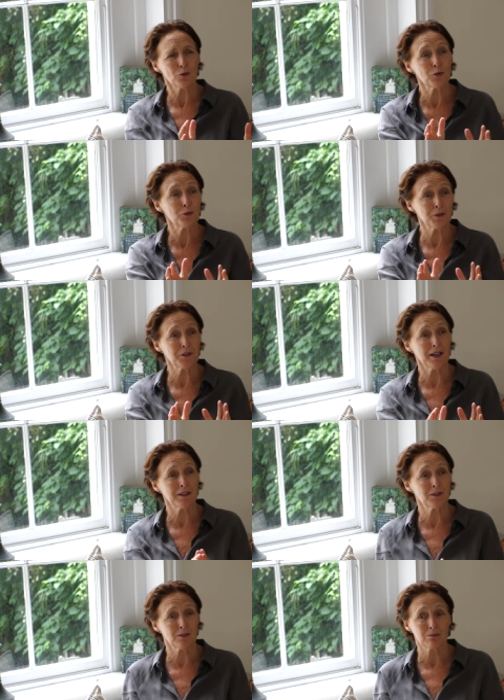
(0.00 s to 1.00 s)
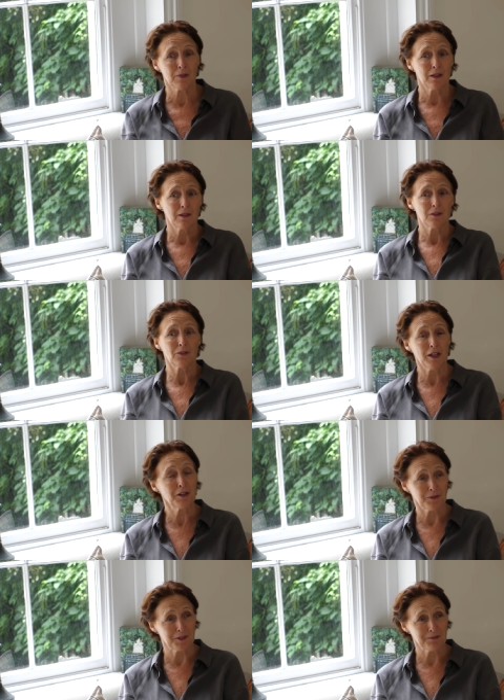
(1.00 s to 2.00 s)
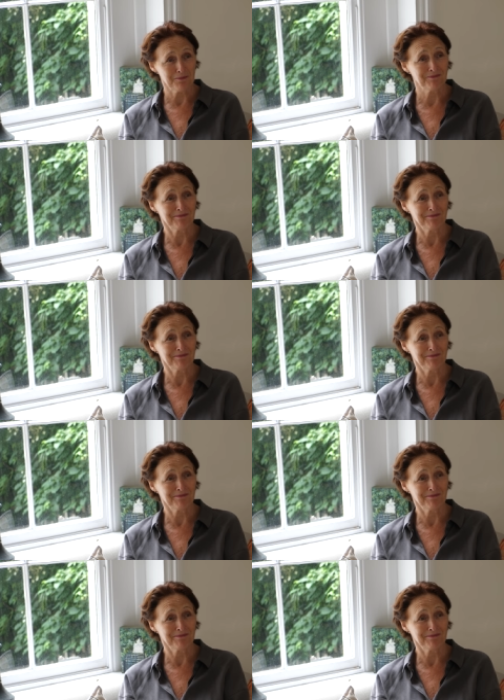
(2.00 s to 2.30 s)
drawn to it and scared of it.